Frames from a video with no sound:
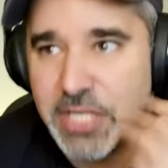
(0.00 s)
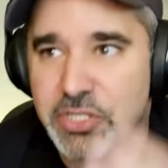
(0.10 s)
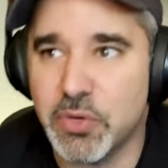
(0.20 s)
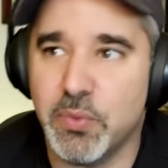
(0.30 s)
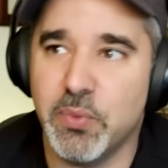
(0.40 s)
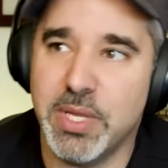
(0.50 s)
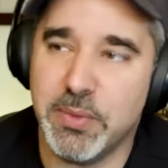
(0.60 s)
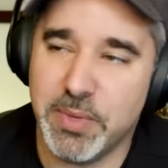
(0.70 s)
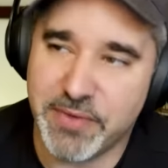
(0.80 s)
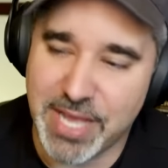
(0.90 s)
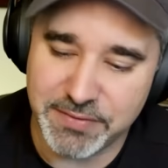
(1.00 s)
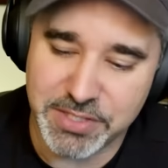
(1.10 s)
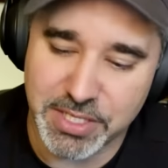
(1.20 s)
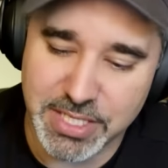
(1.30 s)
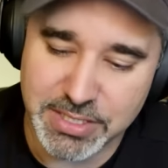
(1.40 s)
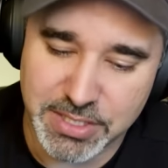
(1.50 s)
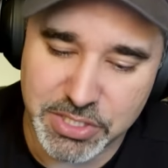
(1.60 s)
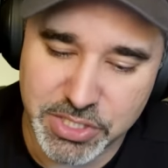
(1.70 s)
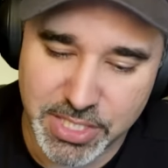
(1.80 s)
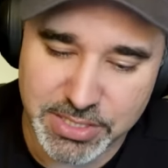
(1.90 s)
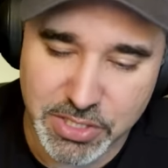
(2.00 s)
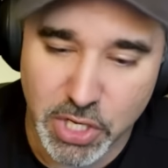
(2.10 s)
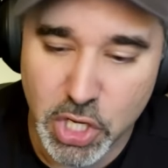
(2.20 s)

yeah, so we we've kind of dug into the Genesis.